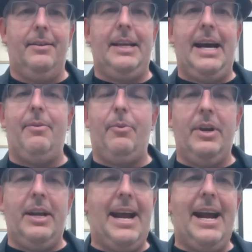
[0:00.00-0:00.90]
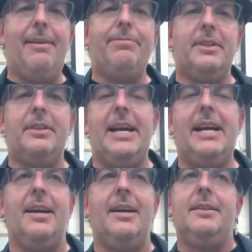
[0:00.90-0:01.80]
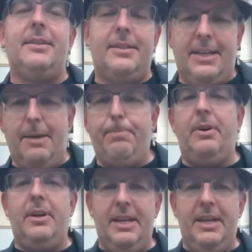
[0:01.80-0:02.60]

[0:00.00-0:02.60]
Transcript: that we have to like step